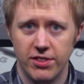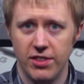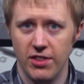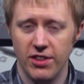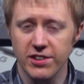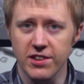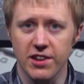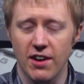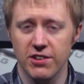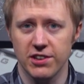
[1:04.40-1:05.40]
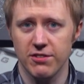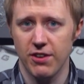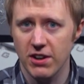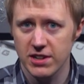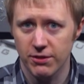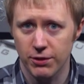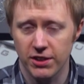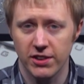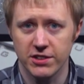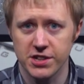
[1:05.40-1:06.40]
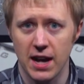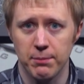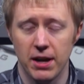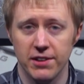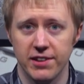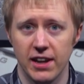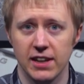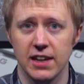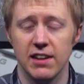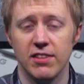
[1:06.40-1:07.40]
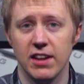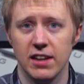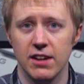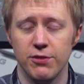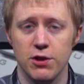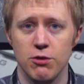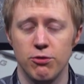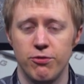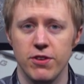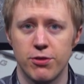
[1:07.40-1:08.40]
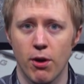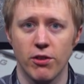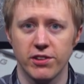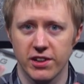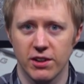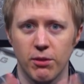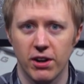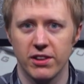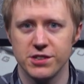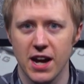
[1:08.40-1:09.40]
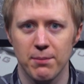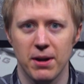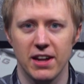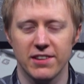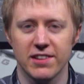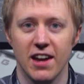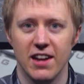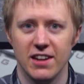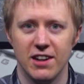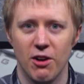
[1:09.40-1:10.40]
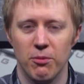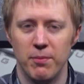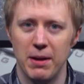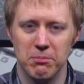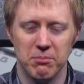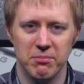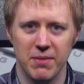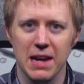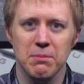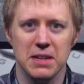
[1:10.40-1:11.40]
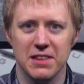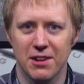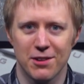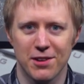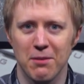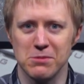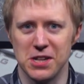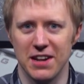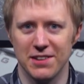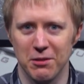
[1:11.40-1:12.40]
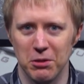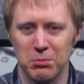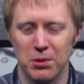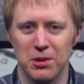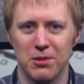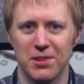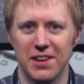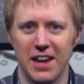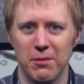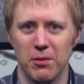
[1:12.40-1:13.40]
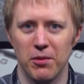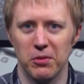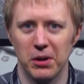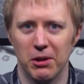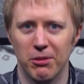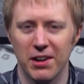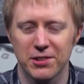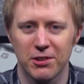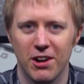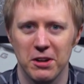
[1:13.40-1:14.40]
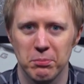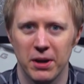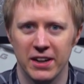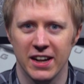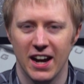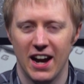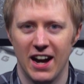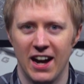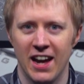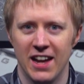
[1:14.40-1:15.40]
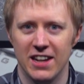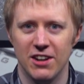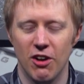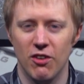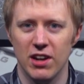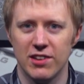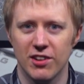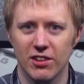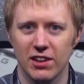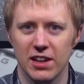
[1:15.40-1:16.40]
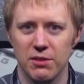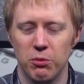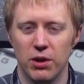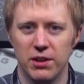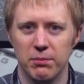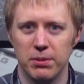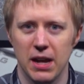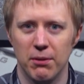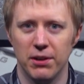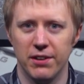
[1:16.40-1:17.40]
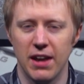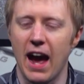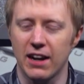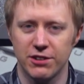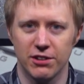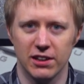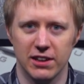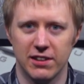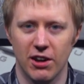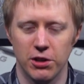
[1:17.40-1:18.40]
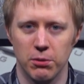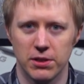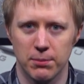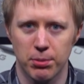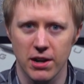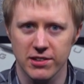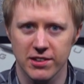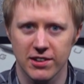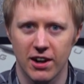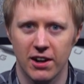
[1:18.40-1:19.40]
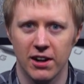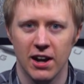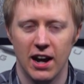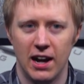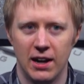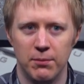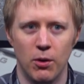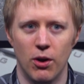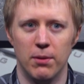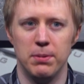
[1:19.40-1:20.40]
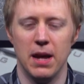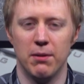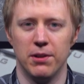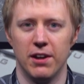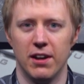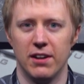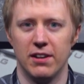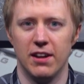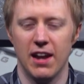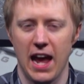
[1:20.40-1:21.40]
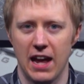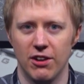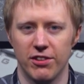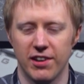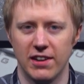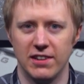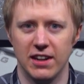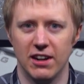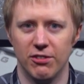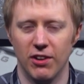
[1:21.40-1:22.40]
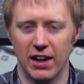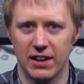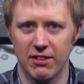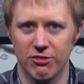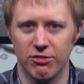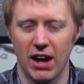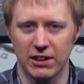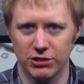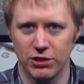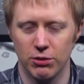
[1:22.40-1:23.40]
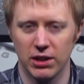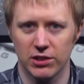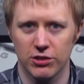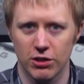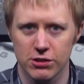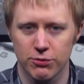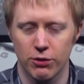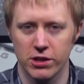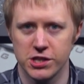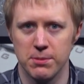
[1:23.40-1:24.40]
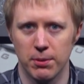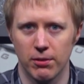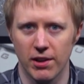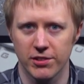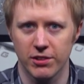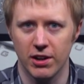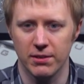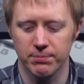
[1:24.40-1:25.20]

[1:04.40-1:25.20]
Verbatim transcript: this is obviously very different than the chatbot setting in that if you throw this into one of the chatbots, you know, maybe there's some chance it would produce the name of a real restaurant, but uh, you know, it certainly wouldn't be able to accurately tell you what the prices are, um, or be able to handle this idea of like actually doing a search for a cheaper restaurant.